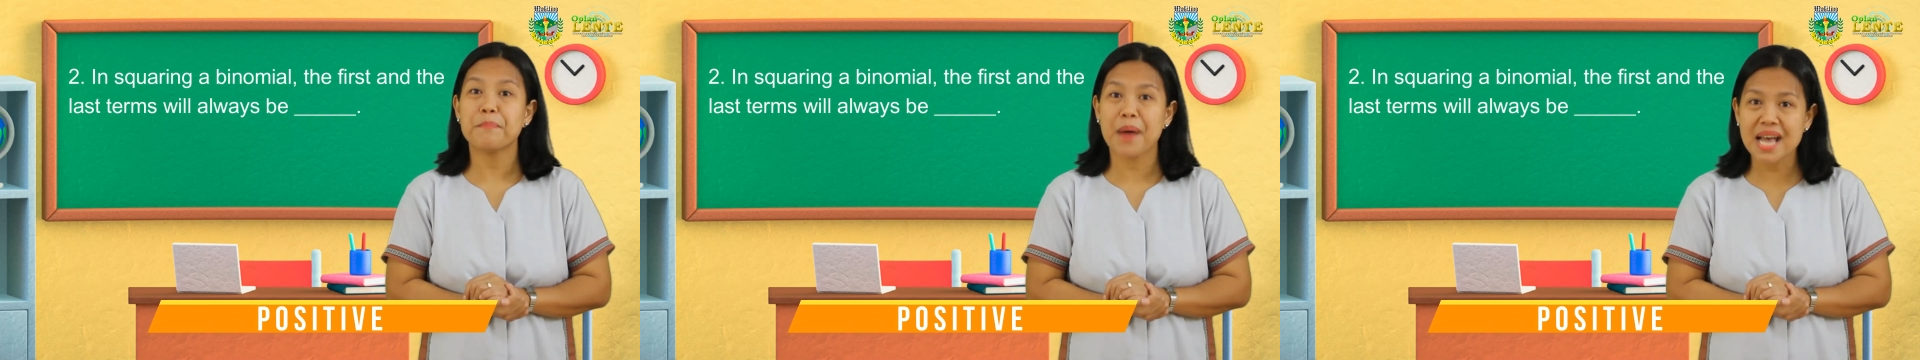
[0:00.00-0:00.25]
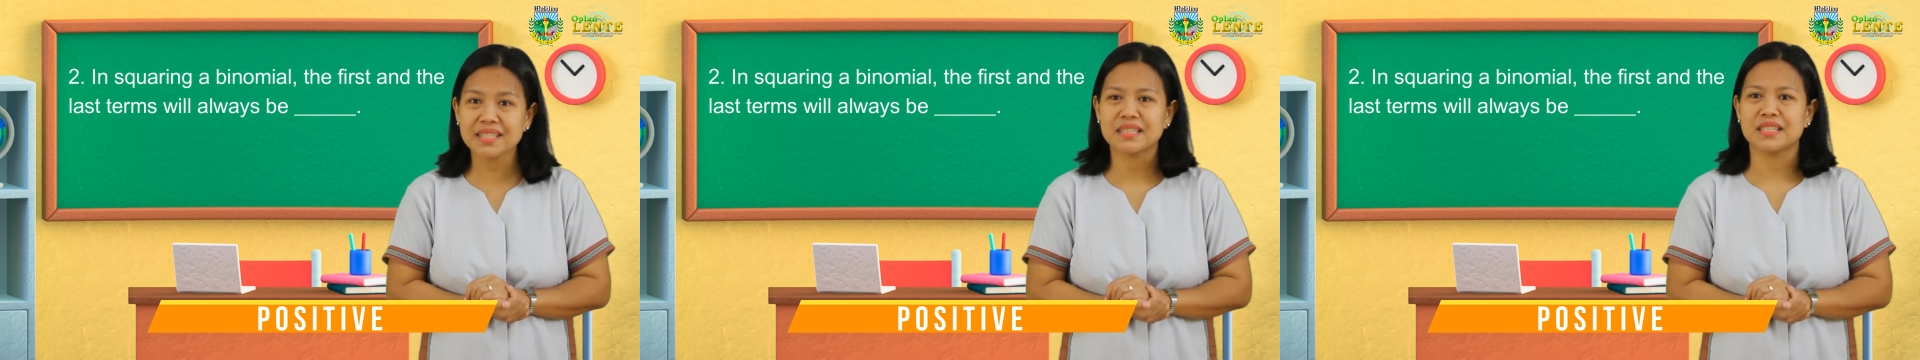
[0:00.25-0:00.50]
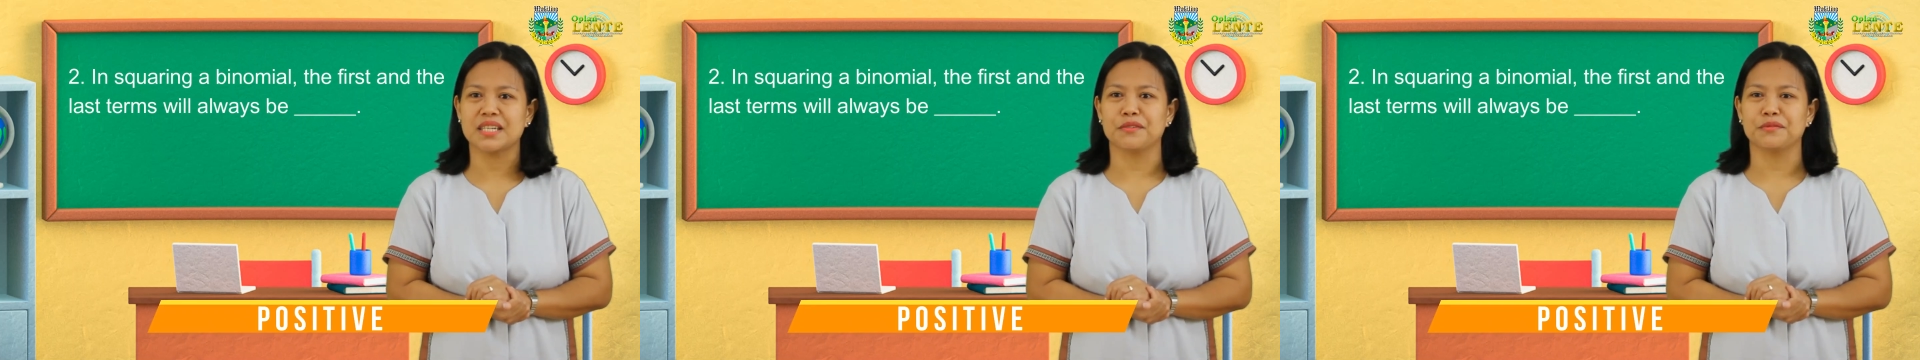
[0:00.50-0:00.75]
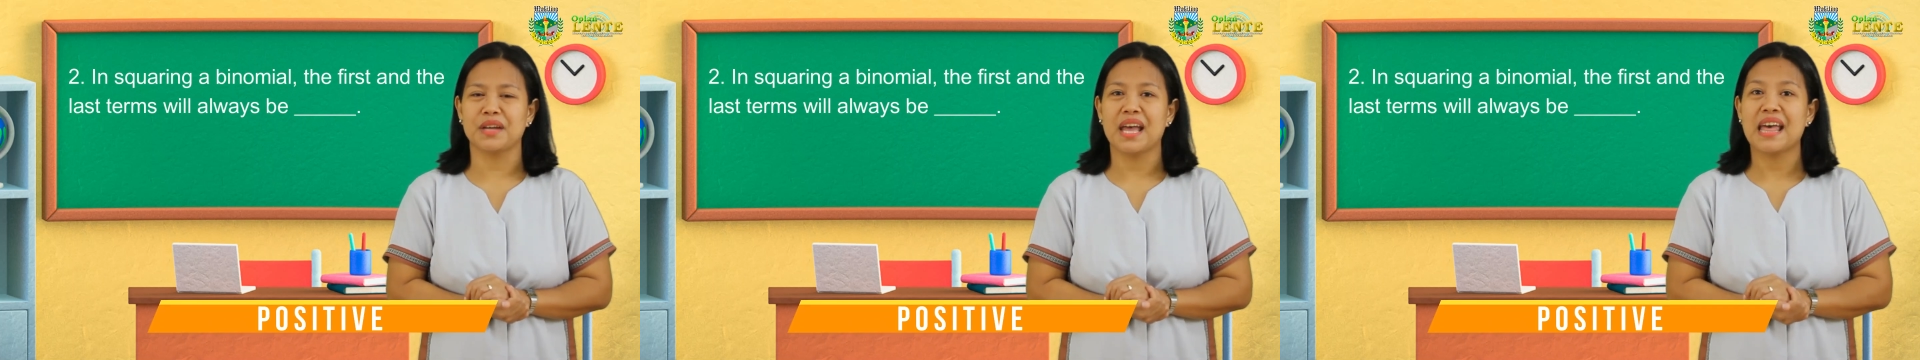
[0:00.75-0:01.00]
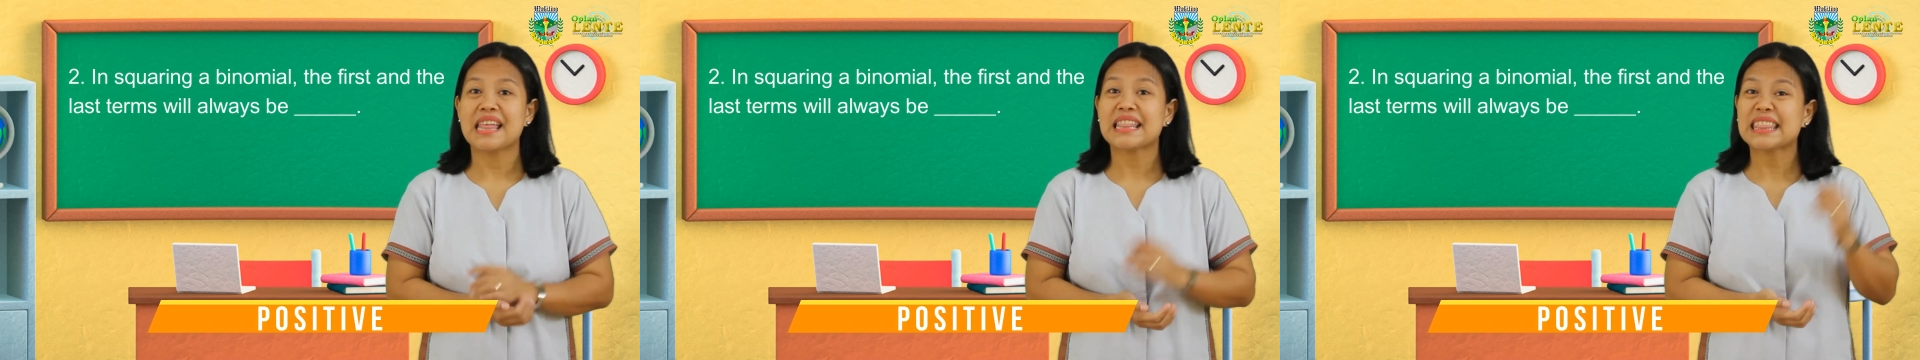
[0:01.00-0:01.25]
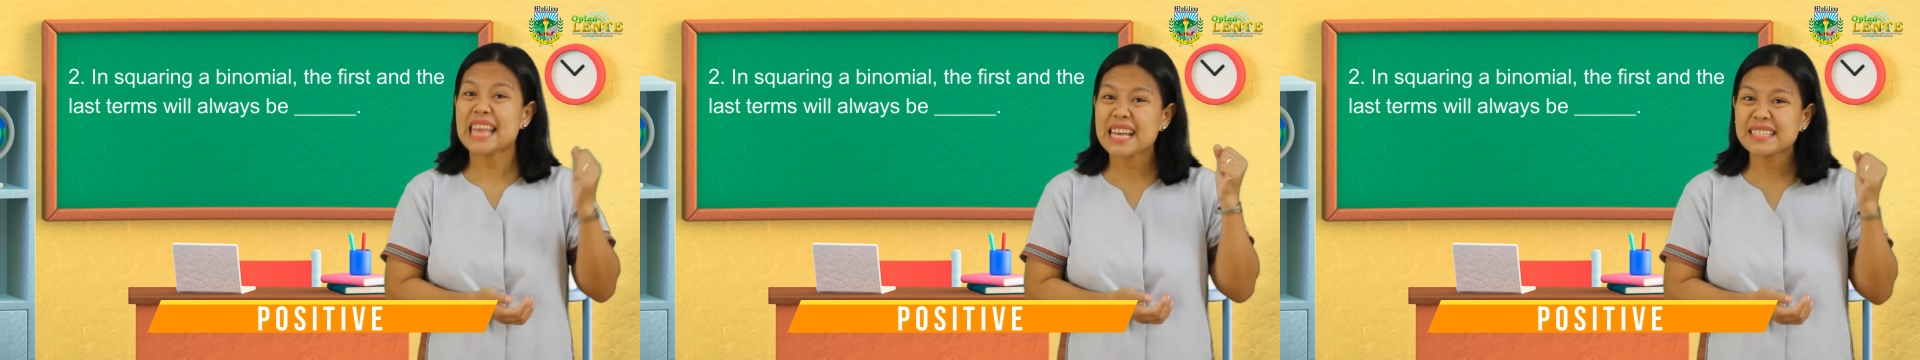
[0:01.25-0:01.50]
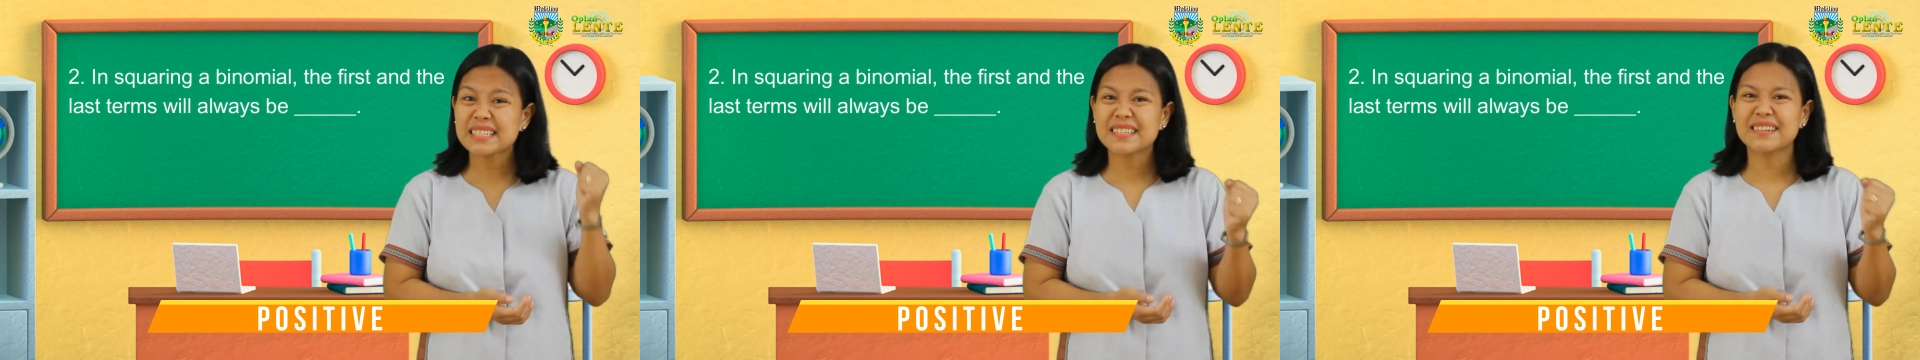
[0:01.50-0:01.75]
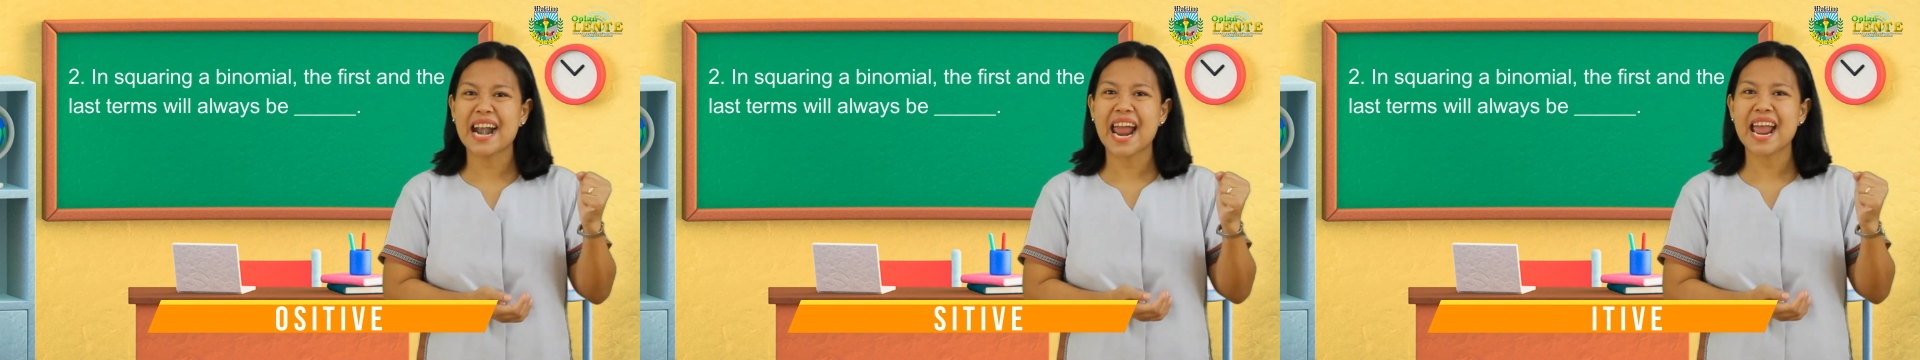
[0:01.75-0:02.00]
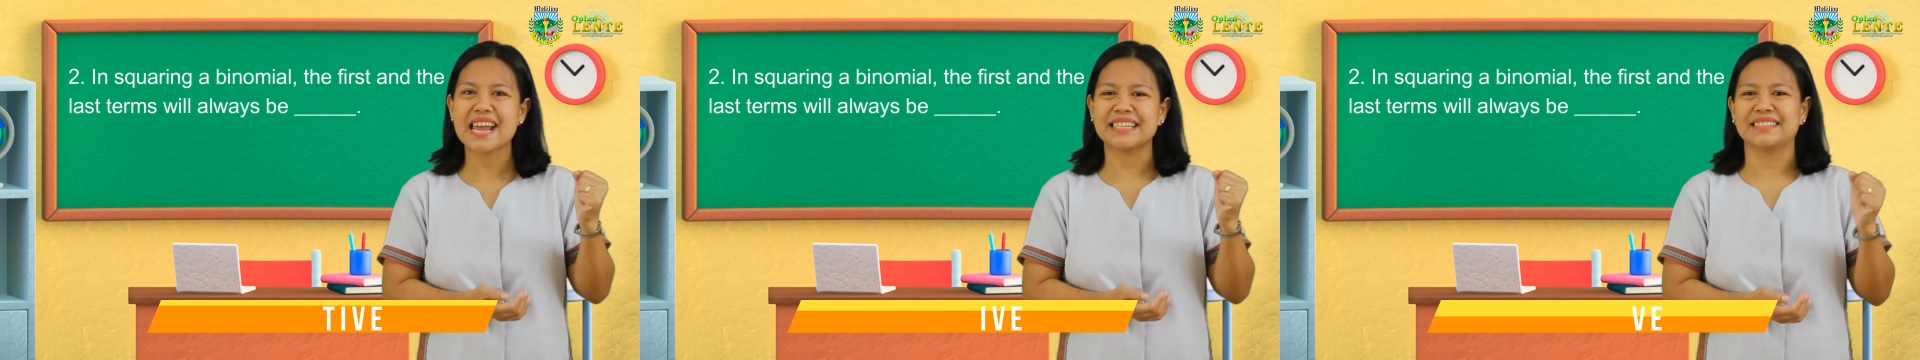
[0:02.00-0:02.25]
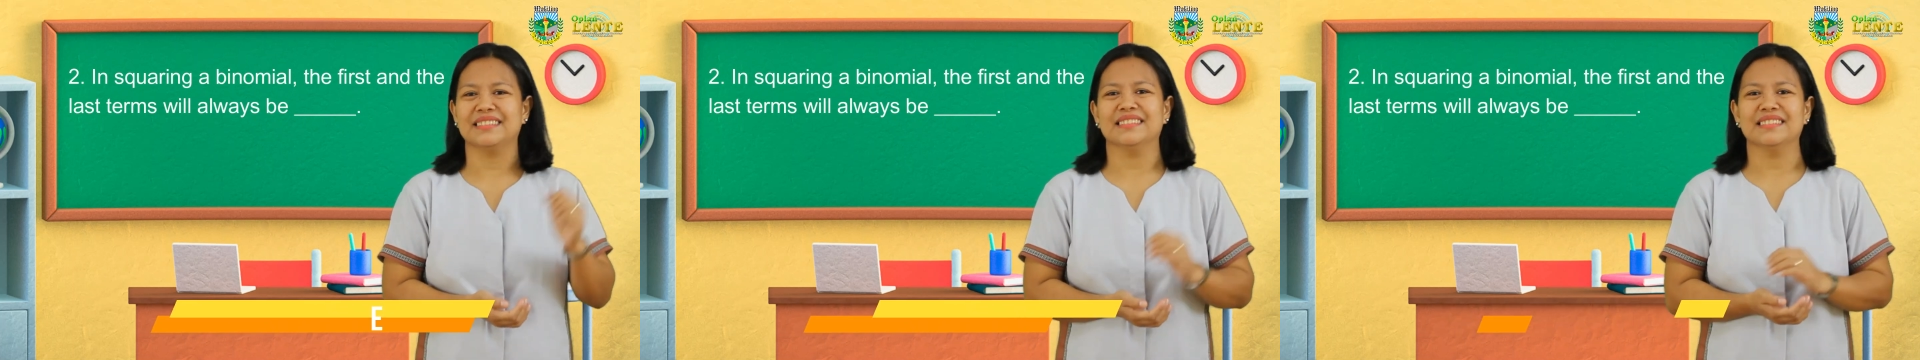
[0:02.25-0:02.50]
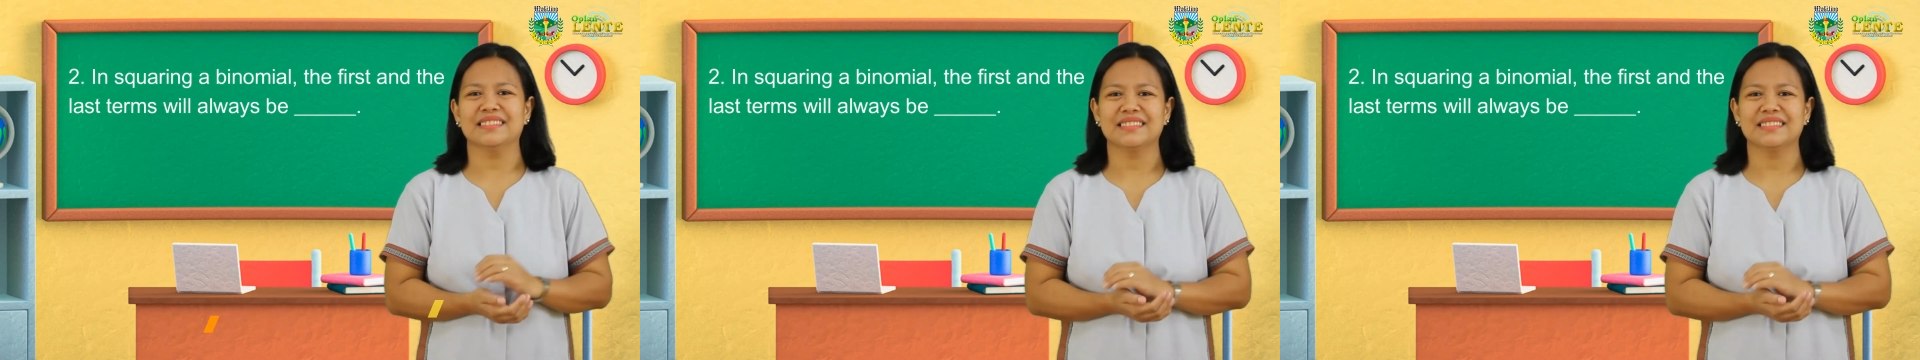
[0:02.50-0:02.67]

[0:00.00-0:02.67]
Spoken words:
positive. That's great!